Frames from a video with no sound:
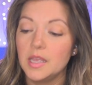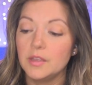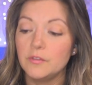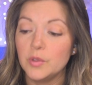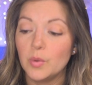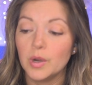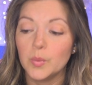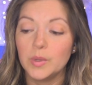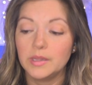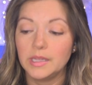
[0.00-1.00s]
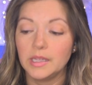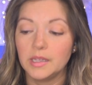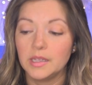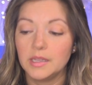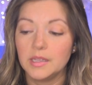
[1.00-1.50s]
If you are willing,
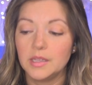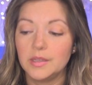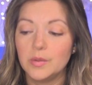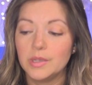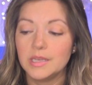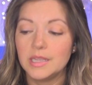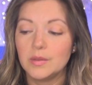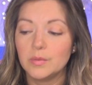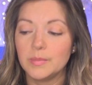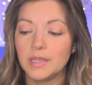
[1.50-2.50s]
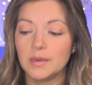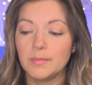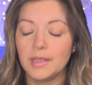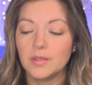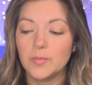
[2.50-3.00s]
you can heal me
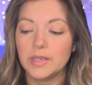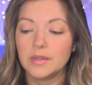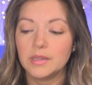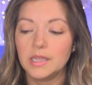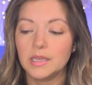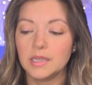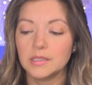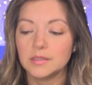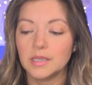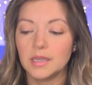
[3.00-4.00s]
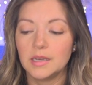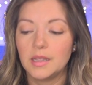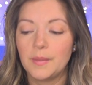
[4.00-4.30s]
and make me clean, he said.